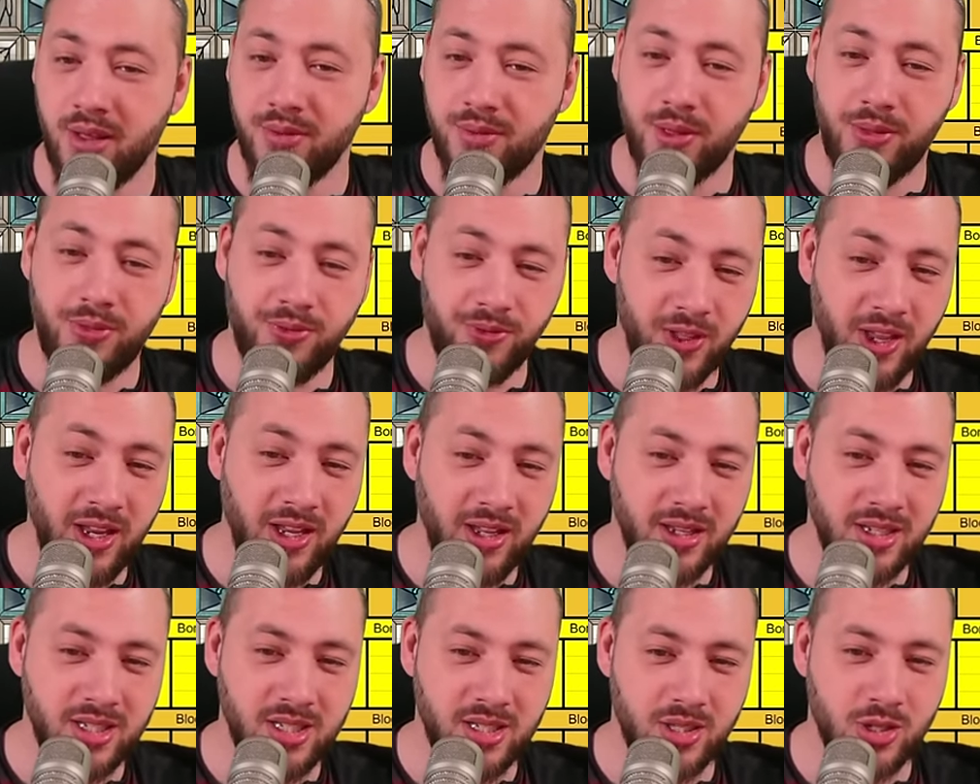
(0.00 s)
The thing
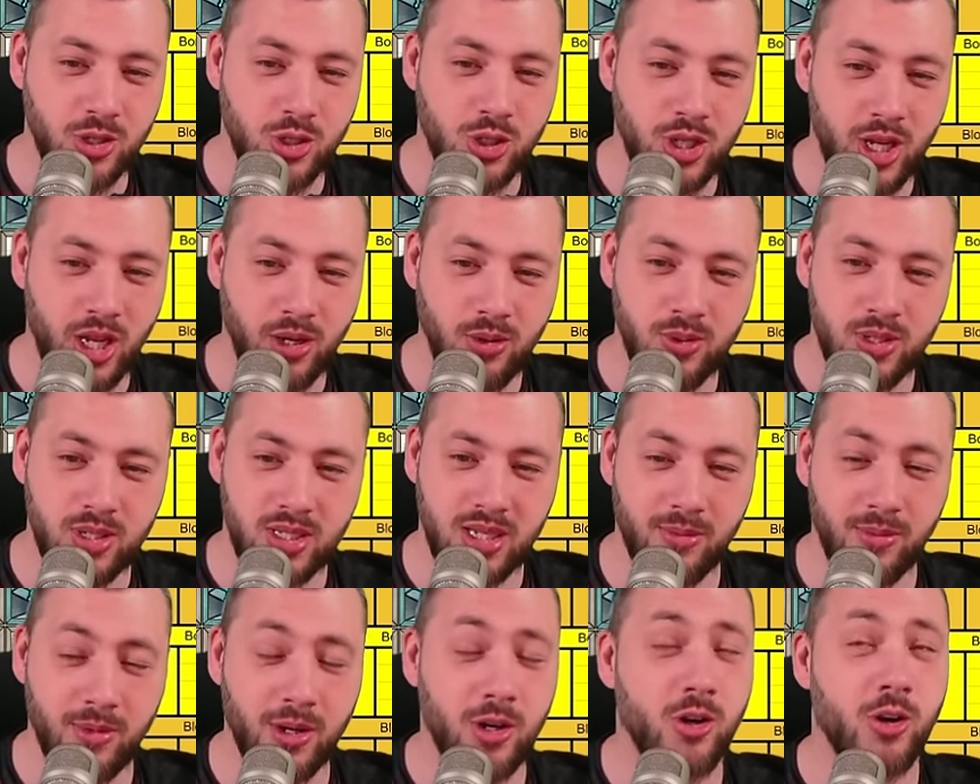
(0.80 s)
is, the Shadow
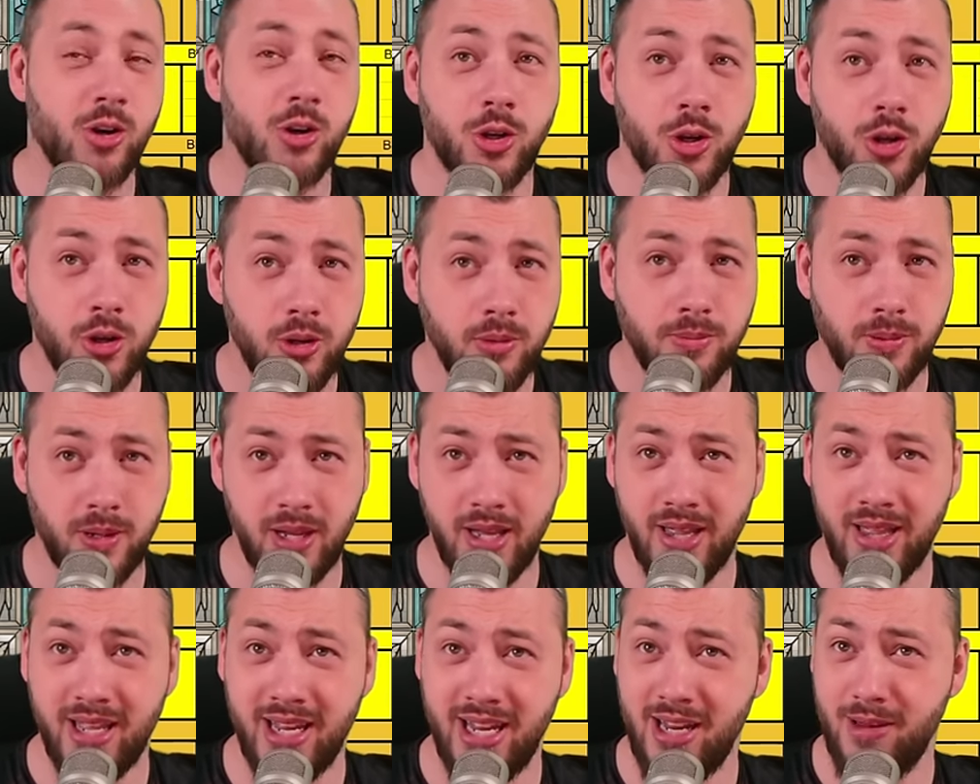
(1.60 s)
Summoner could
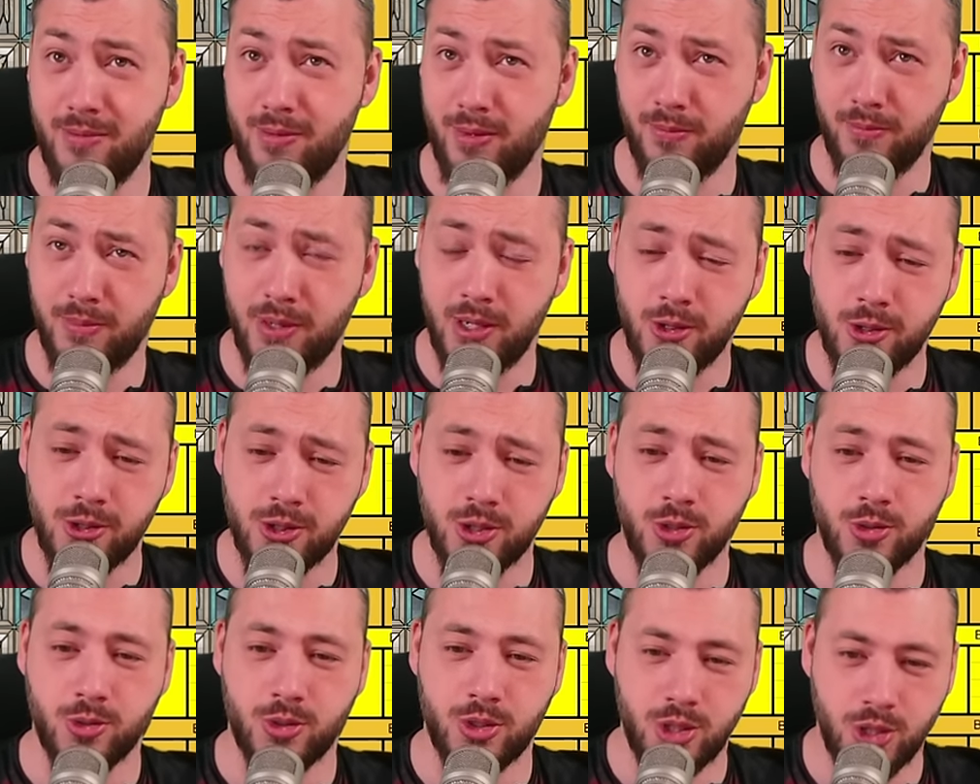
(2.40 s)
play the Even
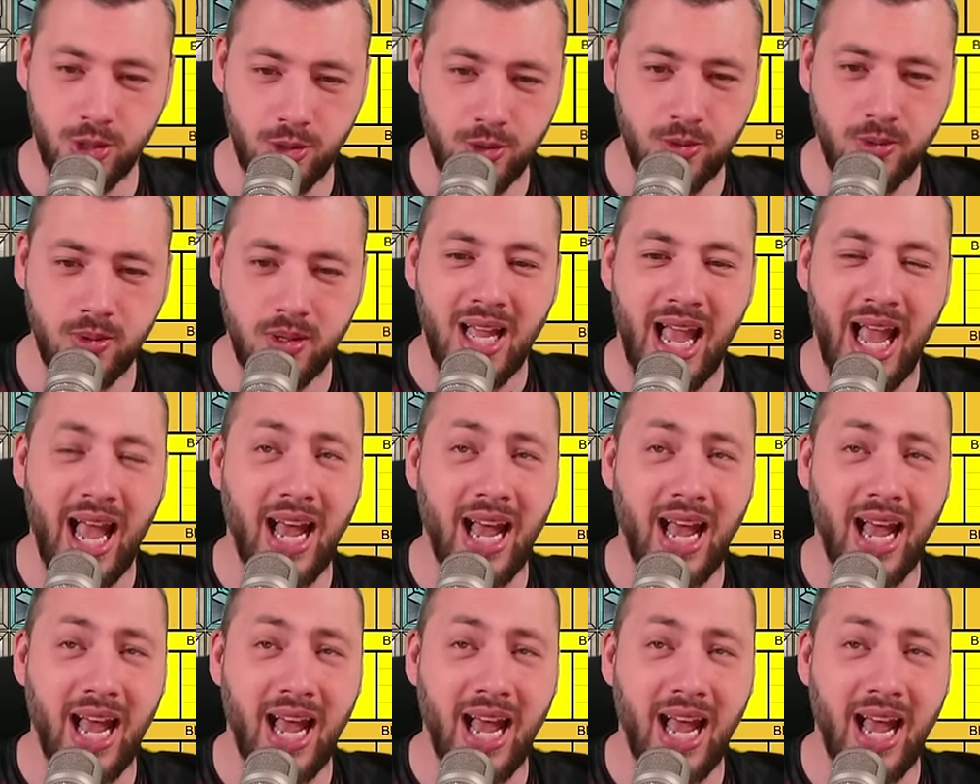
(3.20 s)
Piercer too,